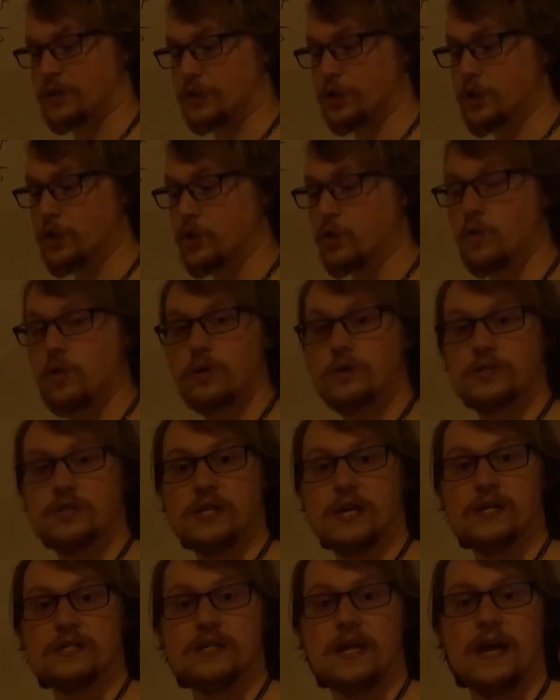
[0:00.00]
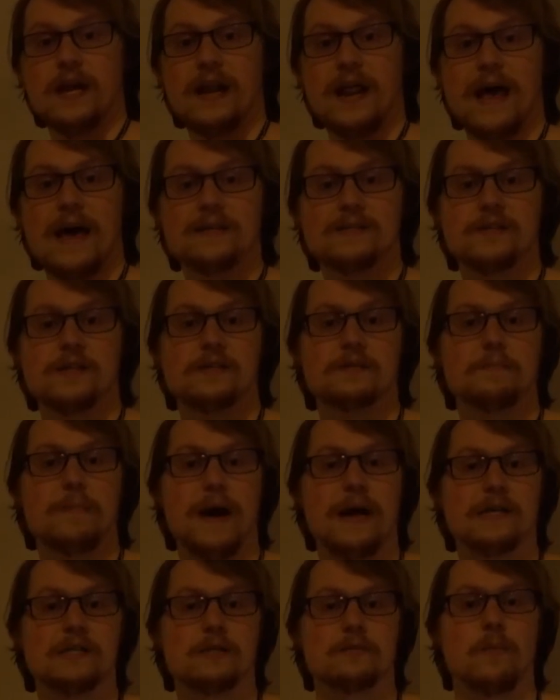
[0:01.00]
2 says that it has its
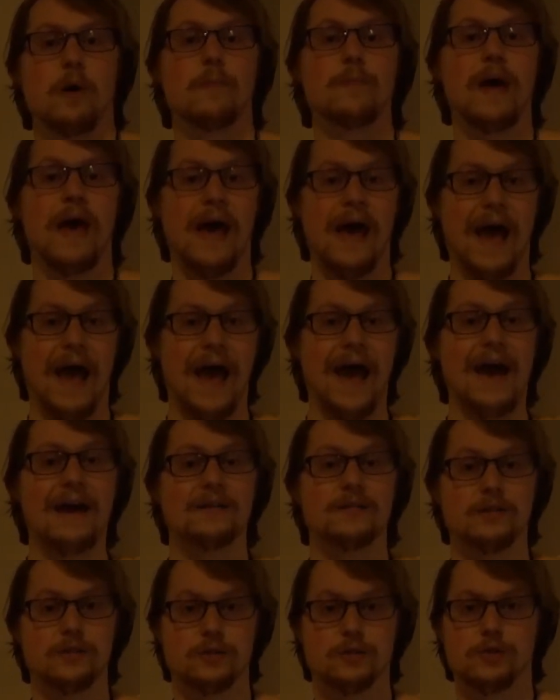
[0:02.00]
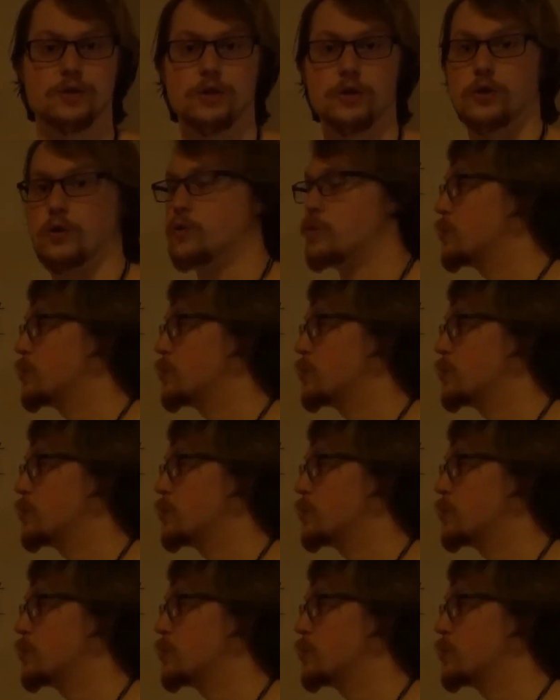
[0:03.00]
maximum at 2.